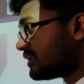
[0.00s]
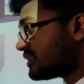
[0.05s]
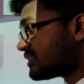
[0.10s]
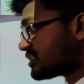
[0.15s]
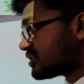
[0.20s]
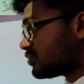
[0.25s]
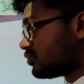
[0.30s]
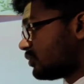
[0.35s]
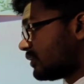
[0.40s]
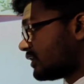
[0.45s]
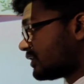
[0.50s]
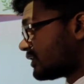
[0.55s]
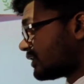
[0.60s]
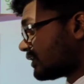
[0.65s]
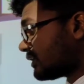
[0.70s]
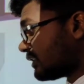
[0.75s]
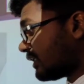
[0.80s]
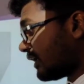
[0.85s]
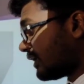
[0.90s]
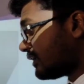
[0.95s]
is sweeter
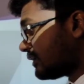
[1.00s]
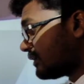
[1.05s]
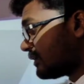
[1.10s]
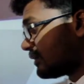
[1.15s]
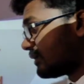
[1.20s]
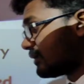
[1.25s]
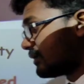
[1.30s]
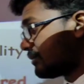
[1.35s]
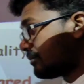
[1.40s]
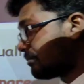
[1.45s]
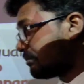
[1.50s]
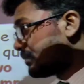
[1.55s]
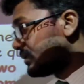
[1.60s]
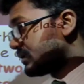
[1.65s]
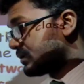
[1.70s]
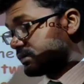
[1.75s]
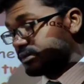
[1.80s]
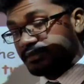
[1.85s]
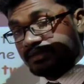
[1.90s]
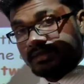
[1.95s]
than
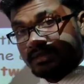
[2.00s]
pear.